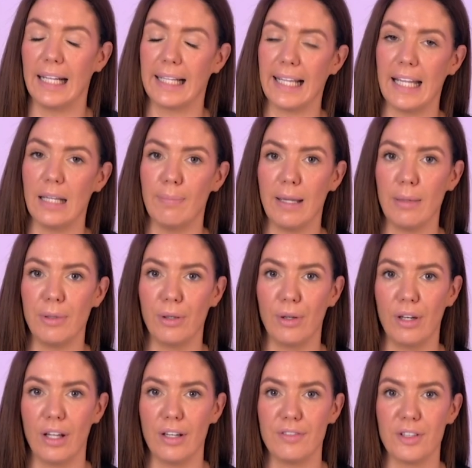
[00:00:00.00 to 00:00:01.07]
Okay, maybe not a
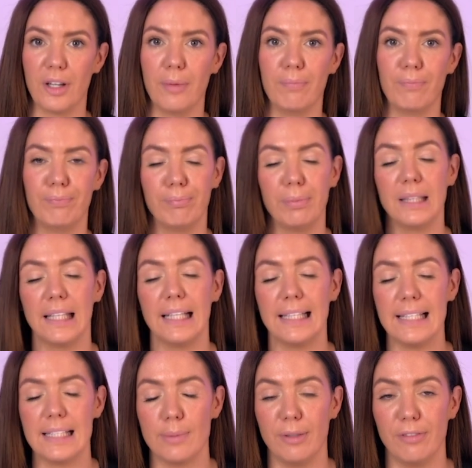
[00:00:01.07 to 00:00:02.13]
lifetime, but they
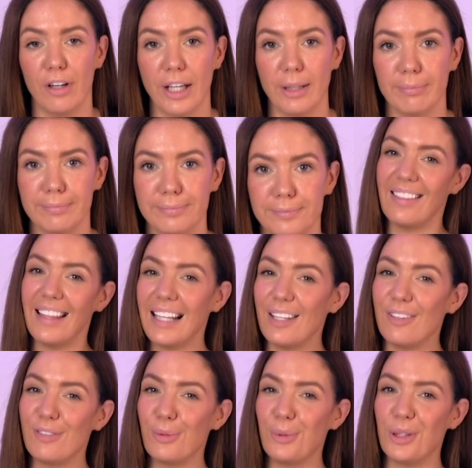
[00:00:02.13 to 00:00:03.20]
need to be right. Thank
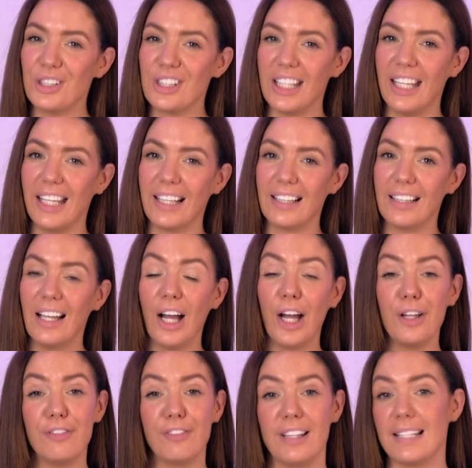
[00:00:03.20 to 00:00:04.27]
you for watching.
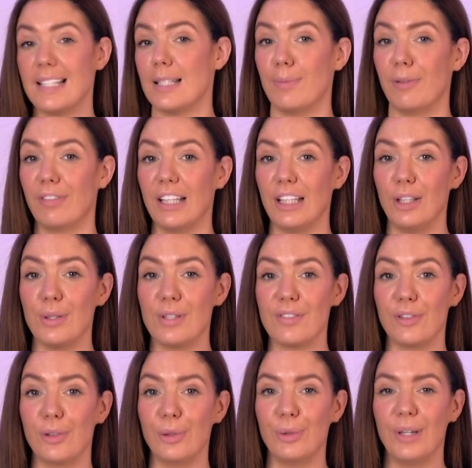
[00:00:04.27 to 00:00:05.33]
Hopefully this has been really
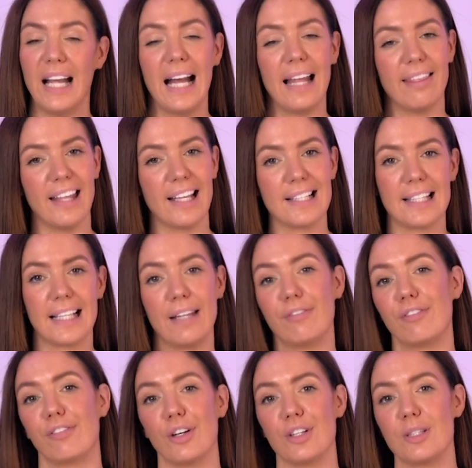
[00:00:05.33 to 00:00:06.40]
useful, and thanks
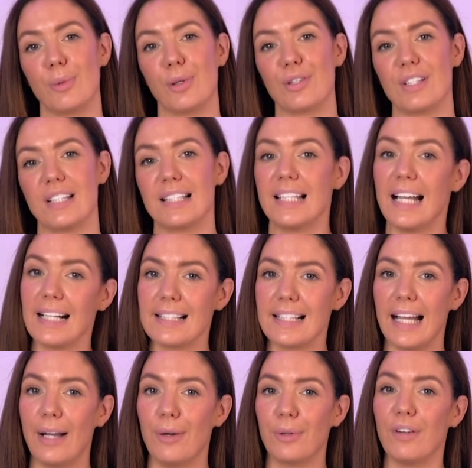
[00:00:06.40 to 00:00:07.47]
again for our sponsors
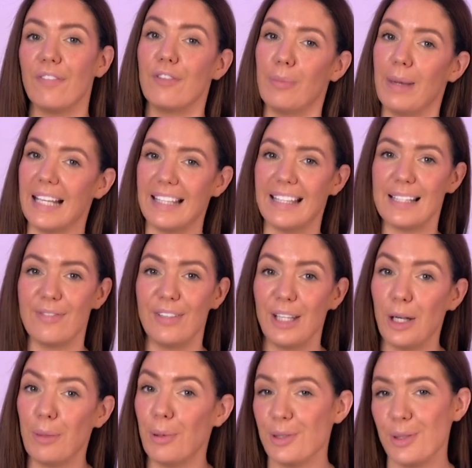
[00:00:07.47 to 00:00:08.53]
TaxCalc for making this
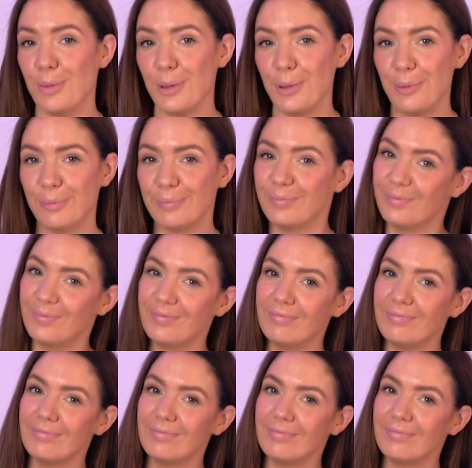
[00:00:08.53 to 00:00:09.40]
video possible.